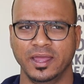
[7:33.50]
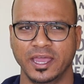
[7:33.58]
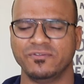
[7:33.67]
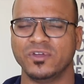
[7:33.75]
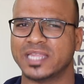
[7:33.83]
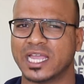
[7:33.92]

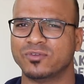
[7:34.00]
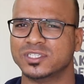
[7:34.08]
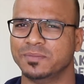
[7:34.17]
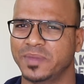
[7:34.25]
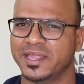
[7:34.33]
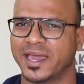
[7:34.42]
In fact, that was
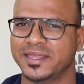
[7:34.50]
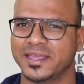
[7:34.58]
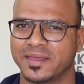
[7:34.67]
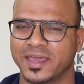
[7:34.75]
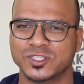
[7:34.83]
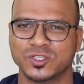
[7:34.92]
the main
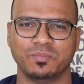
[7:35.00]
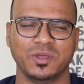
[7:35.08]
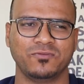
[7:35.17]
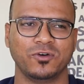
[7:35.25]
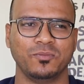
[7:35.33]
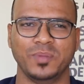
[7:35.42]
idea, right? So
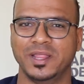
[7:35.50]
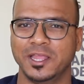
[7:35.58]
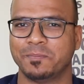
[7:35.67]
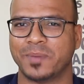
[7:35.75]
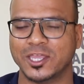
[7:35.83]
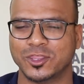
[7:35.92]
before
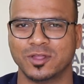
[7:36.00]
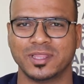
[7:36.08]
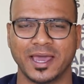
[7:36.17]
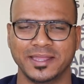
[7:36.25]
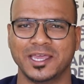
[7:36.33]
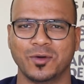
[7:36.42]
building Python,
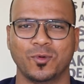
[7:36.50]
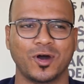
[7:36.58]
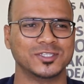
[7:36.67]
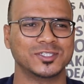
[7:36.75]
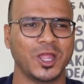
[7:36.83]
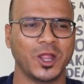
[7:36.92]
the idea
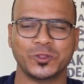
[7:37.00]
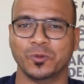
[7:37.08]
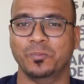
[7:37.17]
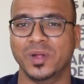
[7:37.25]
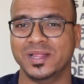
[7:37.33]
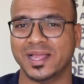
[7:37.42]
was to
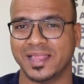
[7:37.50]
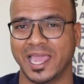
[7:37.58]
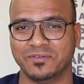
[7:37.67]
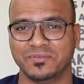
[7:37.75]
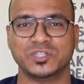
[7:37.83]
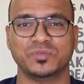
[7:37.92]
build a
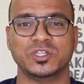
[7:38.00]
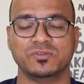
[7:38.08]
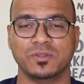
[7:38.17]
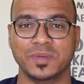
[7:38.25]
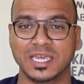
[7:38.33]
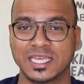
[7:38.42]
language which
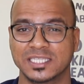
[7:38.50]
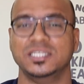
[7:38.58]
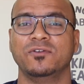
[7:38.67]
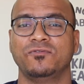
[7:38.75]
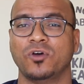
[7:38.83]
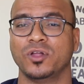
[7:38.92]
will be
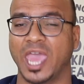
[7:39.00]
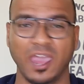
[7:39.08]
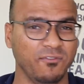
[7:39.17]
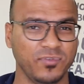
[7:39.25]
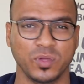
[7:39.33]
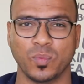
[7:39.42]
easier for
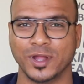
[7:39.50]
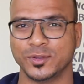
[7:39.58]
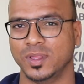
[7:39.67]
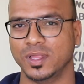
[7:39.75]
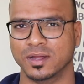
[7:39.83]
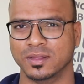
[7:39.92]
everyone
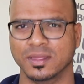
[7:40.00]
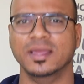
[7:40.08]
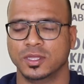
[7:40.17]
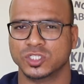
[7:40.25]
to learn.